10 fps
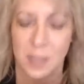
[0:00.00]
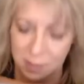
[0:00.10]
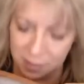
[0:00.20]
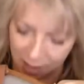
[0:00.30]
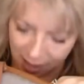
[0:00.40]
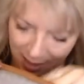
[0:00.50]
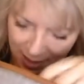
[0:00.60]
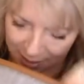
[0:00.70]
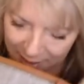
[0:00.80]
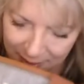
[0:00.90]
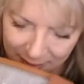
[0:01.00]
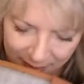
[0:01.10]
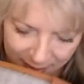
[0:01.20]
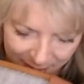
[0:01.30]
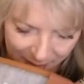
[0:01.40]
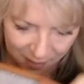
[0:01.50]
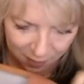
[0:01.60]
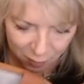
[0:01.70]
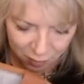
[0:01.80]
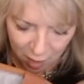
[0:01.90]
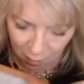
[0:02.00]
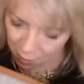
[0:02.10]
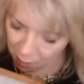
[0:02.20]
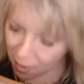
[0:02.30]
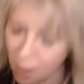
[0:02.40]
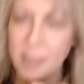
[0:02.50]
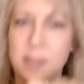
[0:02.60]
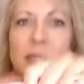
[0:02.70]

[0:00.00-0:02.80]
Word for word: inside. There's no other pockets